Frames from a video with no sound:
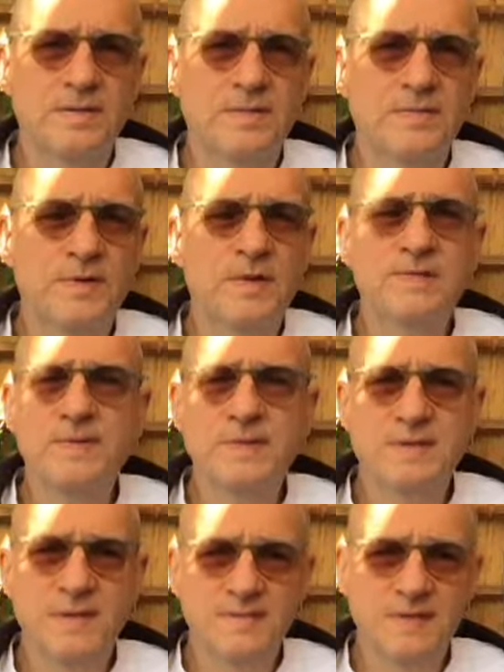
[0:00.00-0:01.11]

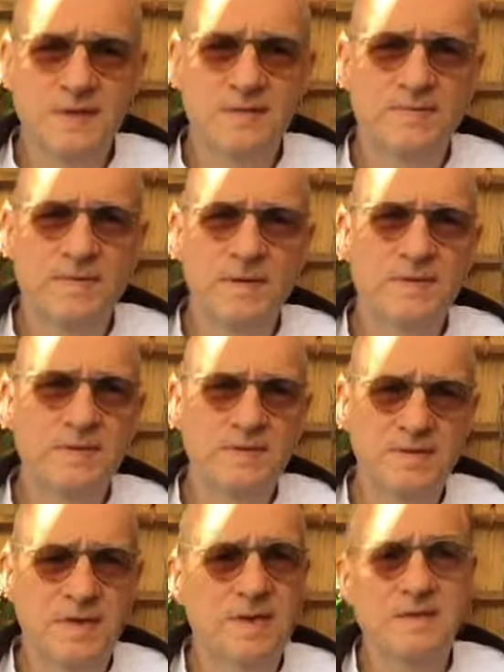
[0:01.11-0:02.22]
forgiveness of self and
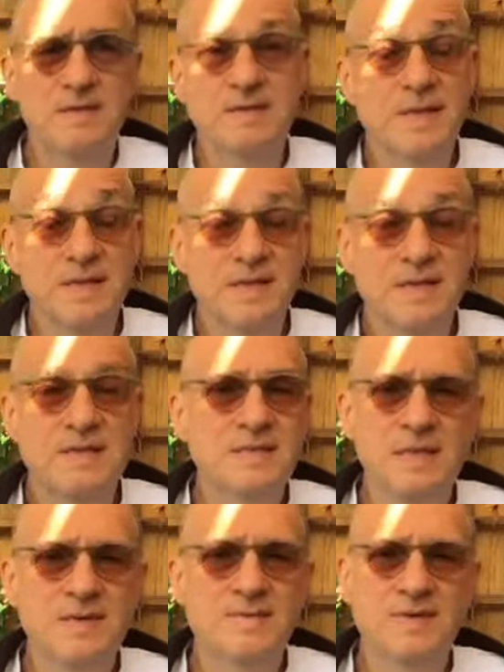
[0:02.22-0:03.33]
others. I like to say
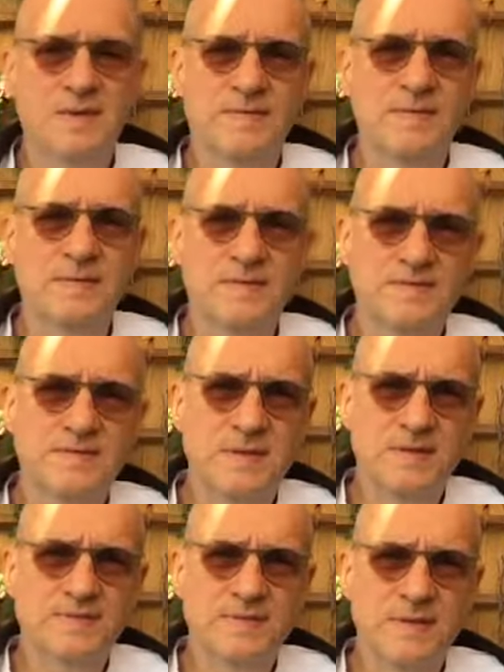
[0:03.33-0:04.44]
easy forgiveness of
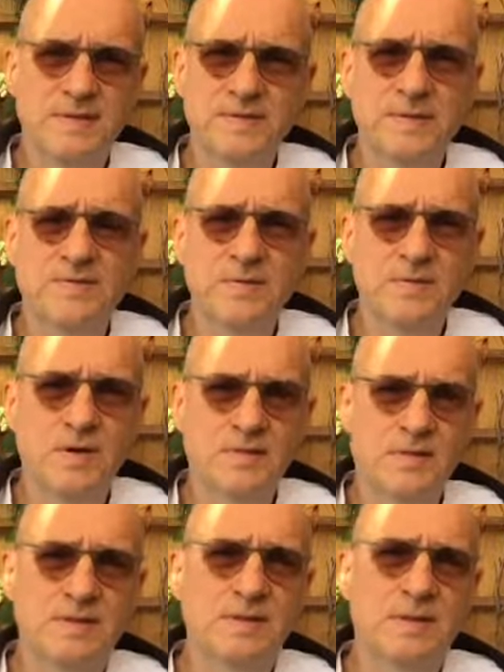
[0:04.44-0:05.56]
self and others. Have you
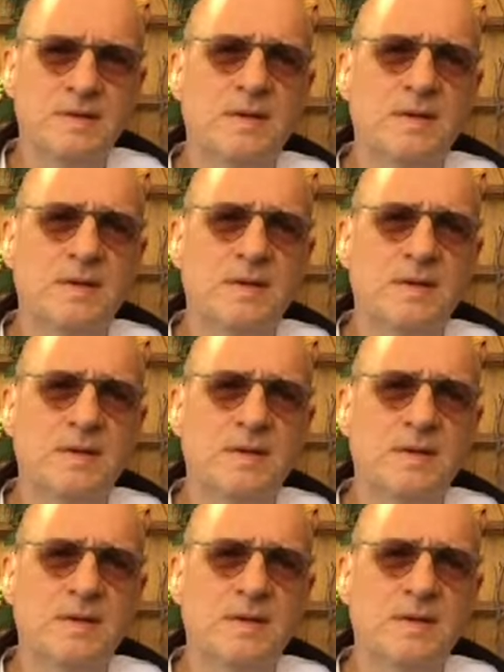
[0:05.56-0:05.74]
noticed in